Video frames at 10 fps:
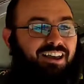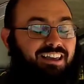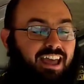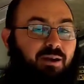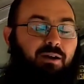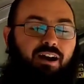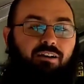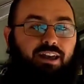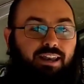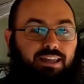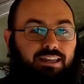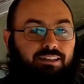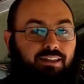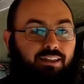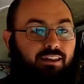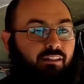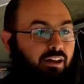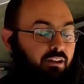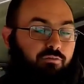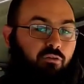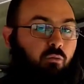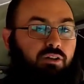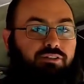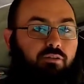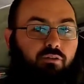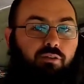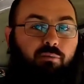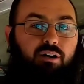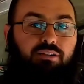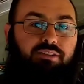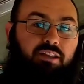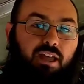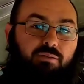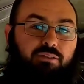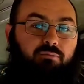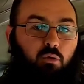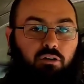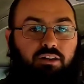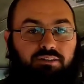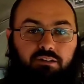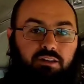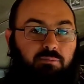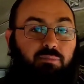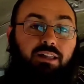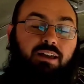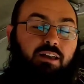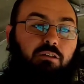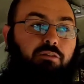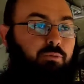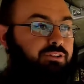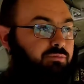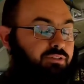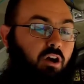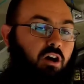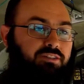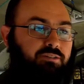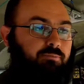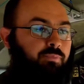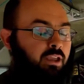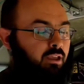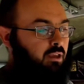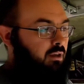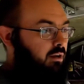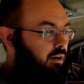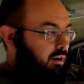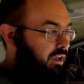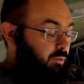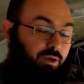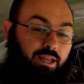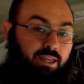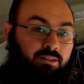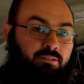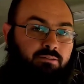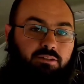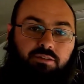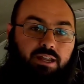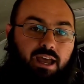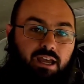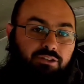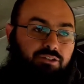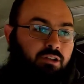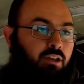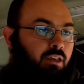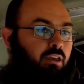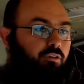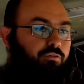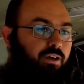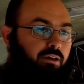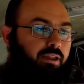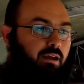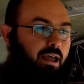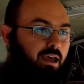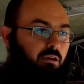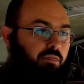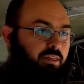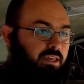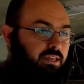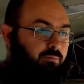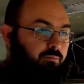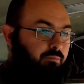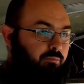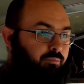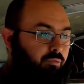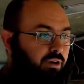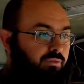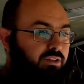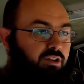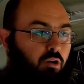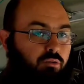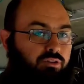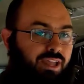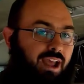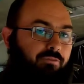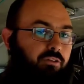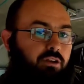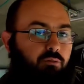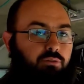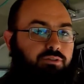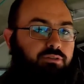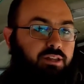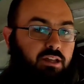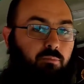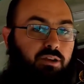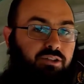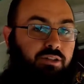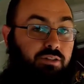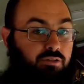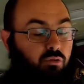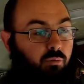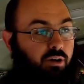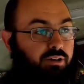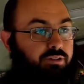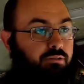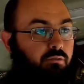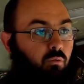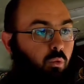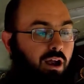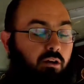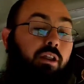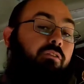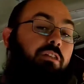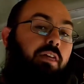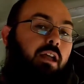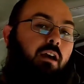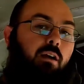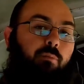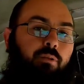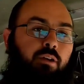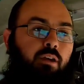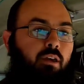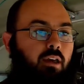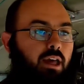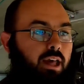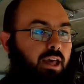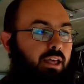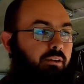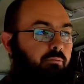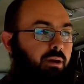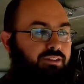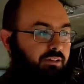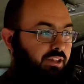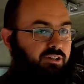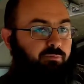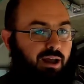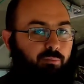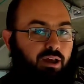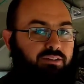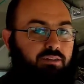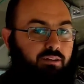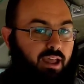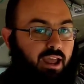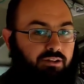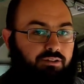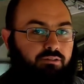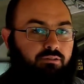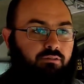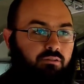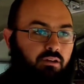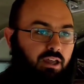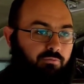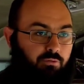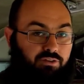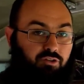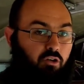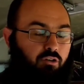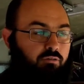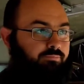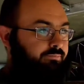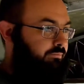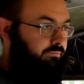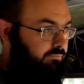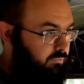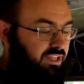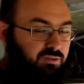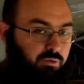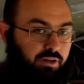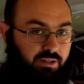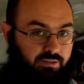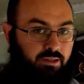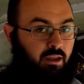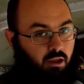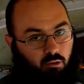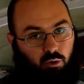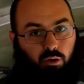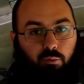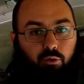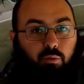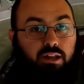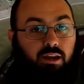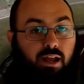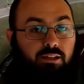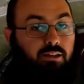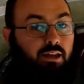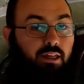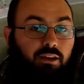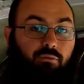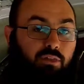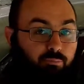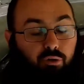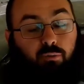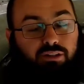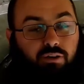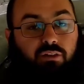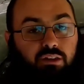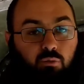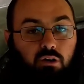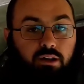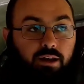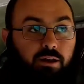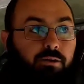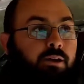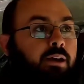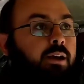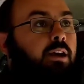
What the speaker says: He came out and he did like a full once over on the bus and gave it more or less a clean bill of health, which was awesome. He went in to the dash, found out how the previous owners, after it was decommissioned as a school bus, wired everything up, and basically they just bypassed the dash for the starter, is what it is. We were able to reconnect it, and pretty much everything's working now.